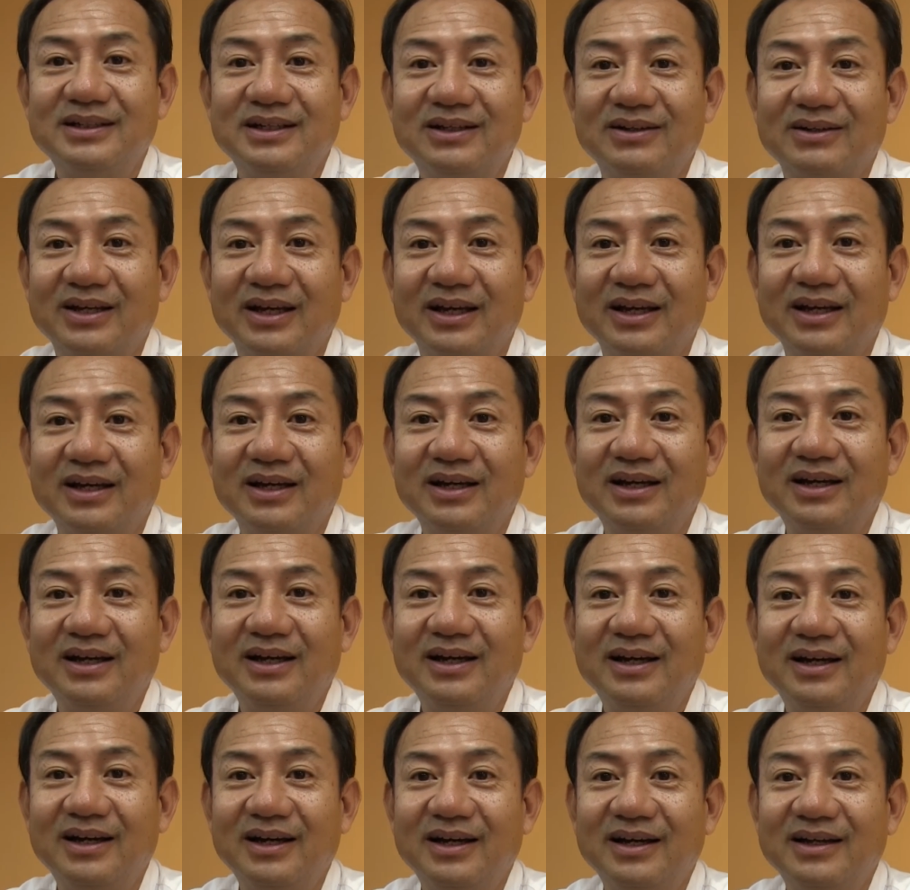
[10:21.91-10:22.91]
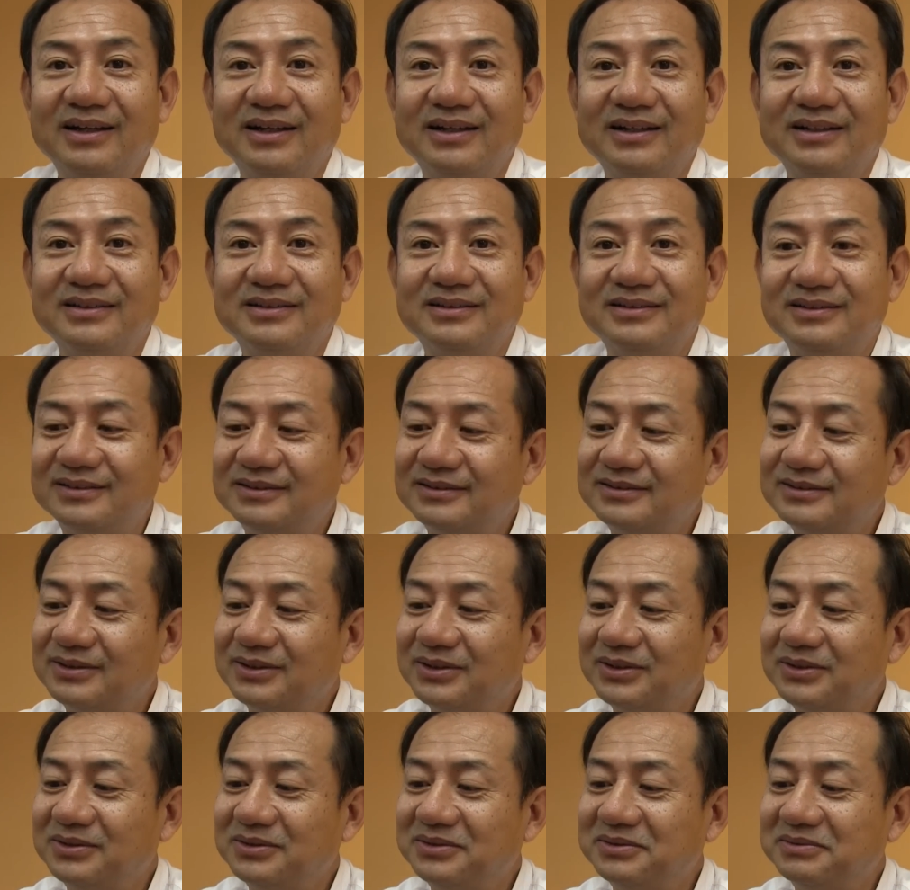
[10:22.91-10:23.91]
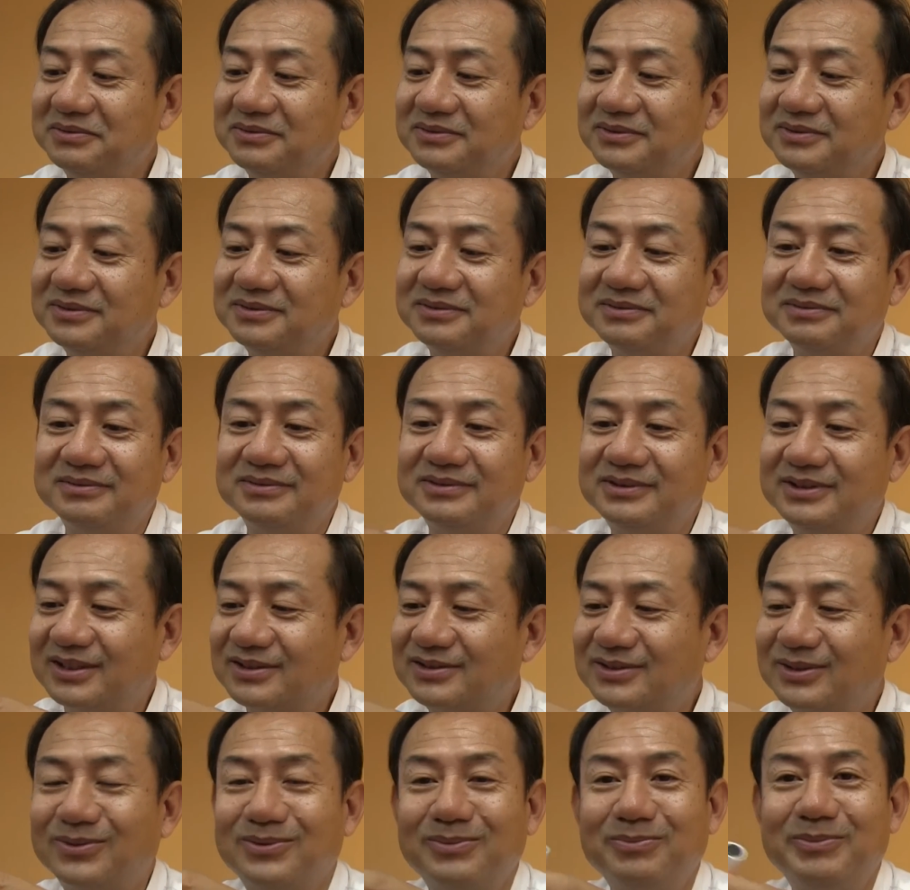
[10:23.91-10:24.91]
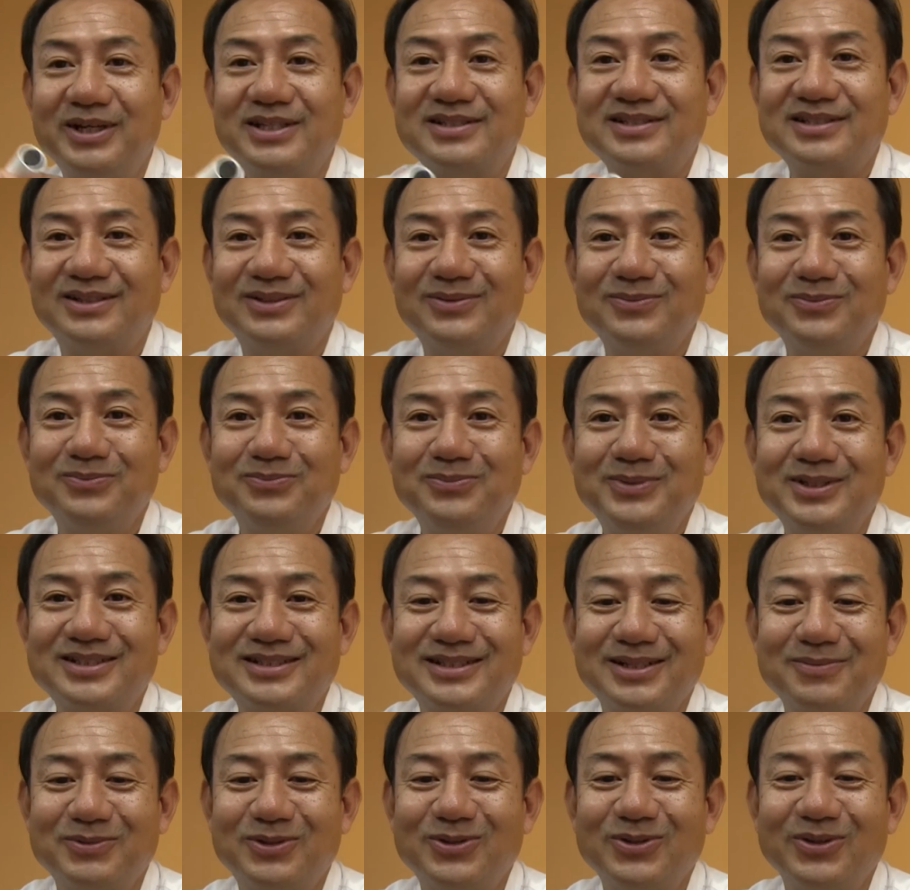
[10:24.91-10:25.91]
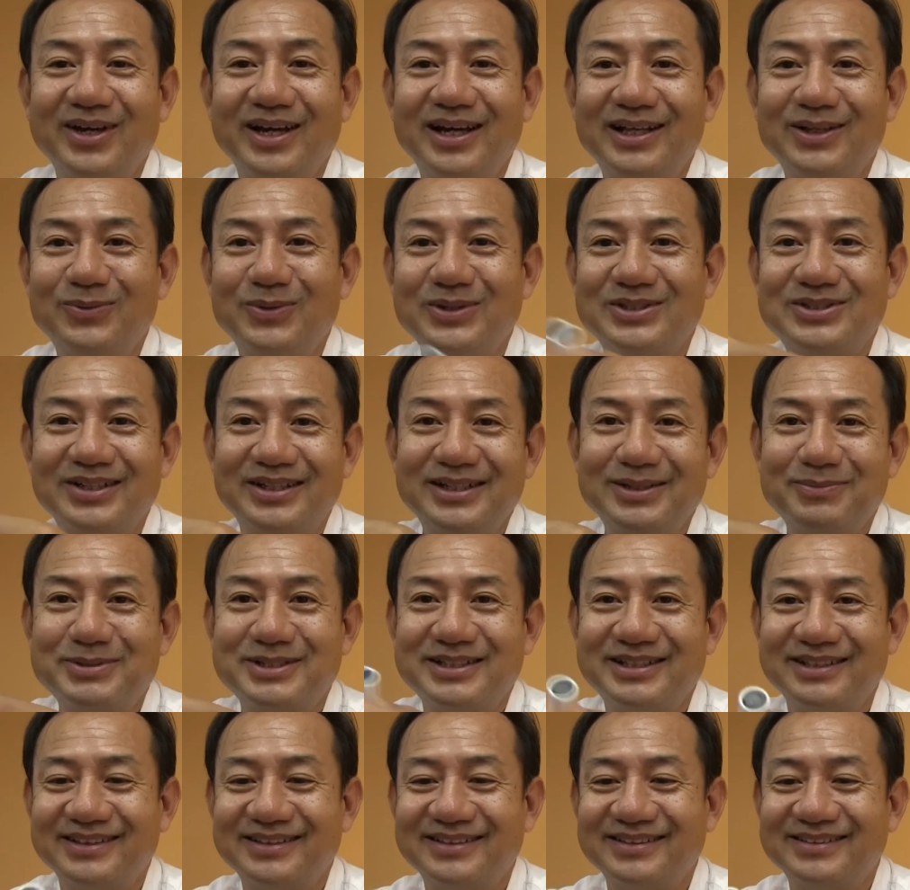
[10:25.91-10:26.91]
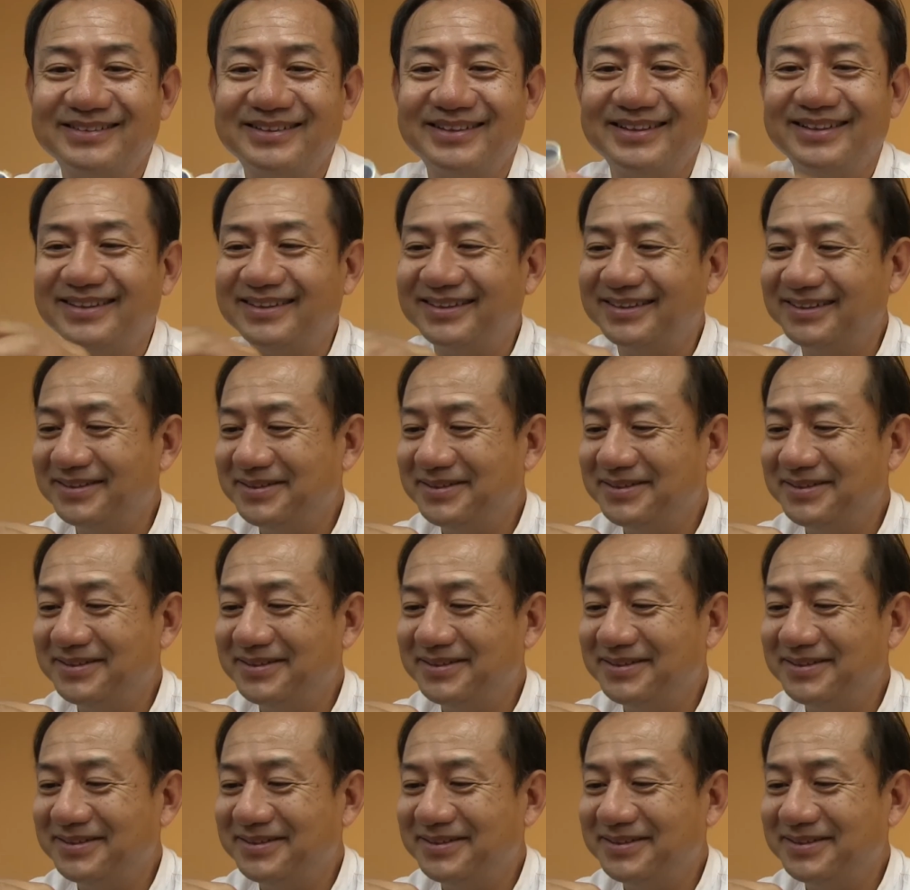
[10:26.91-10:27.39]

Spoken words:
Okay, so just don't mix them together with your lipstick. Okay.